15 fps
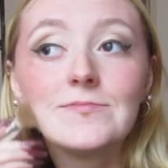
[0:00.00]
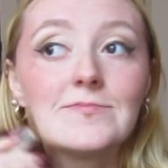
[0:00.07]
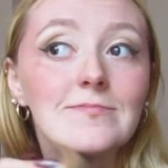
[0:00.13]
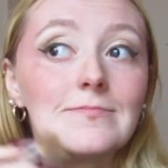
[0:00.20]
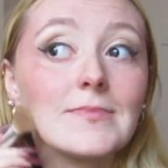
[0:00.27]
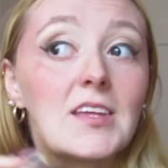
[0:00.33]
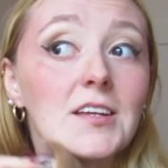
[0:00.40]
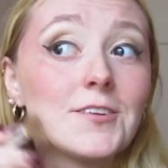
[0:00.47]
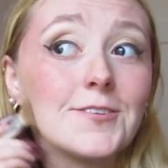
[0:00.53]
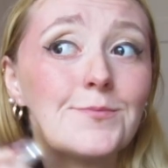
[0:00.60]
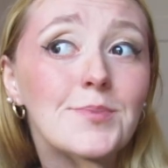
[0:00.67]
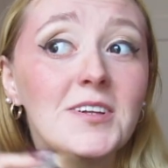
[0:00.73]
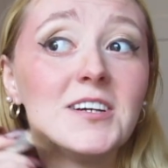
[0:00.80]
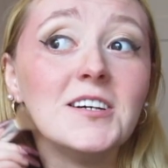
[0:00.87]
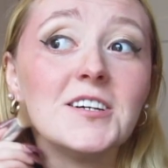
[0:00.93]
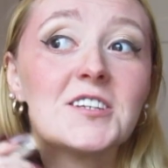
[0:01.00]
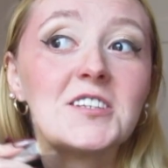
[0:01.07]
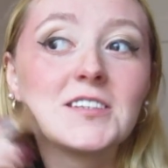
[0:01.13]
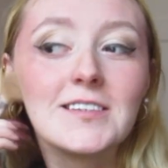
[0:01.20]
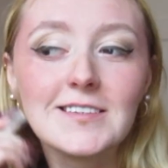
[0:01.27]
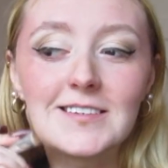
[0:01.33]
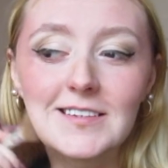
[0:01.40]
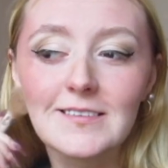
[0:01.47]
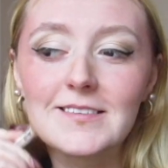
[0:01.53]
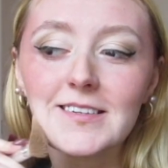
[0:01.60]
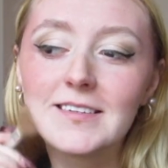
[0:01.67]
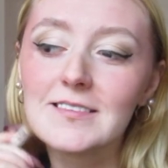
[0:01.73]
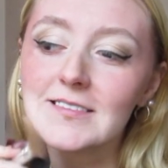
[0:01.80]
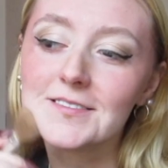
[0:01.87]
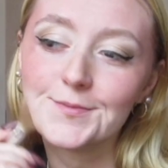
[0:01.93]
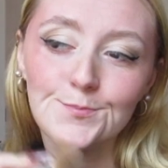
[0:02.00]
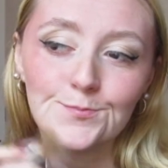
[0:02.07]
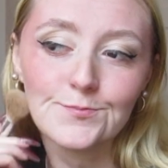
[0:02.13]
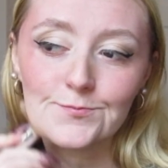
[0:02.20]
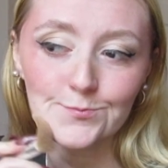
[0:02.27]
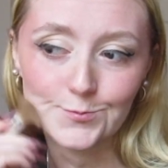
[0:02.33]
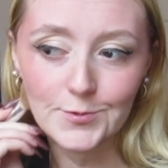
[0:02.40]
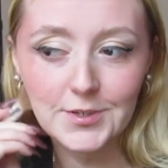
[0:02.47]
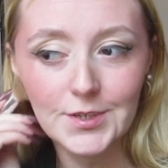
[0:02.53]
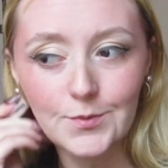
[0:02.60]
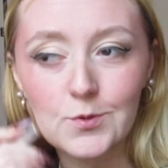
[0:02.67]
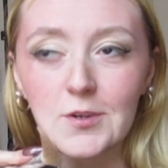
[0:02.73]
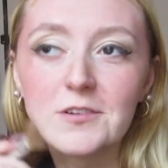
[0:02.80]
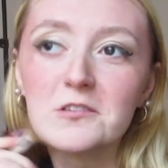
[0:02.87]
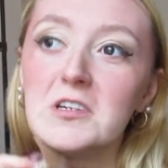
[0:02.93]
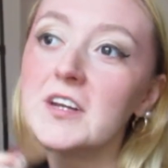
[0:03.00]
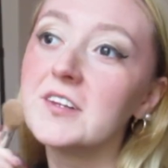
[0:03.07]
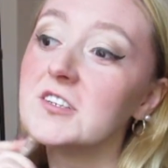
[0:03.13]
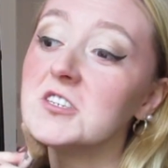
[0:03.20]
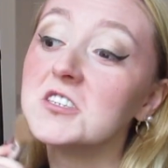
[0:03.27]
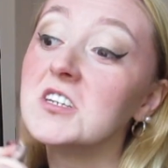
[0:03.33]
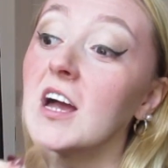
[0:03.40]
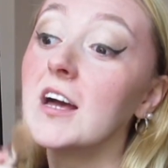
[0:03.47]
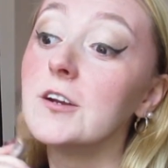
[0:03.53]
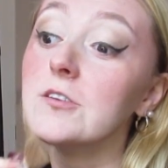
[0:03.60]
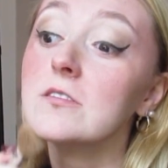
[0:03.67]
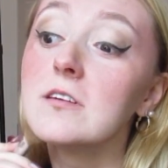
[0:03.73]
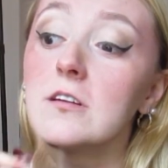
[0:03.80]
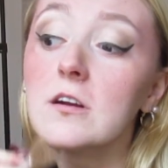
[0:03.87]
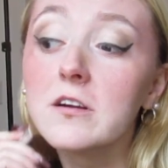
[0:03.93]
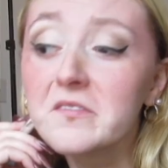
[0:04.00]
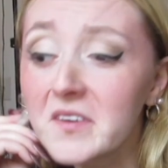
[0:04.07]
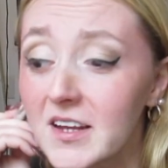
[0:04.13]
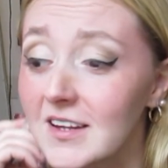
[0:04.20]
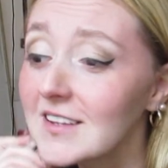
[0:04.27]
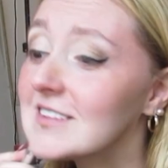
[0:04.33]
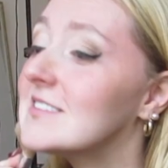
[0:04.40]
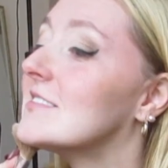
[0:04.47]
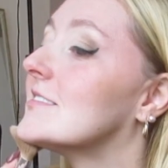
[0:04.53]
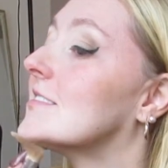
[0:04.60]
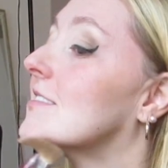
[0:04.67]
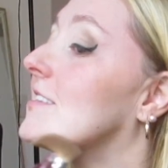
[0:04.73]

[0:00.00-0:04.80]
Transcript: than your blush, because this is really for creating shadows on our face.